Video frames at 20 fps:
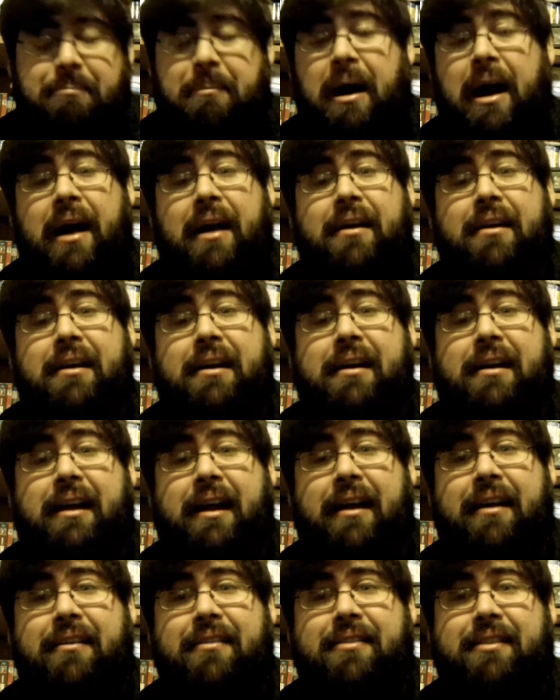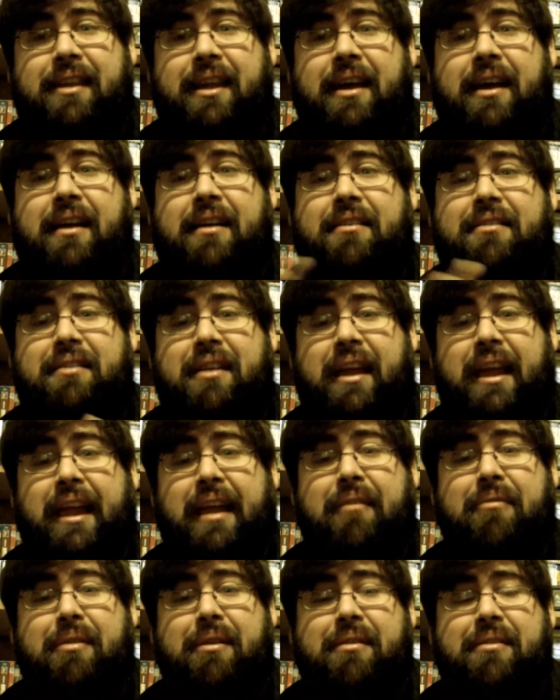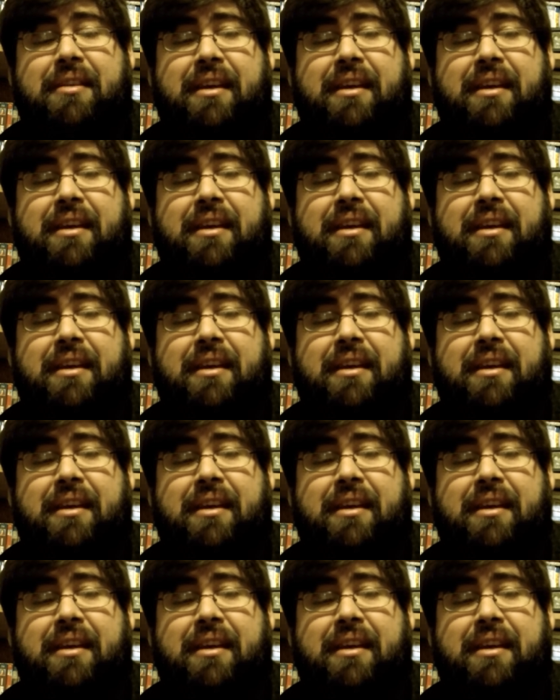has the edge, even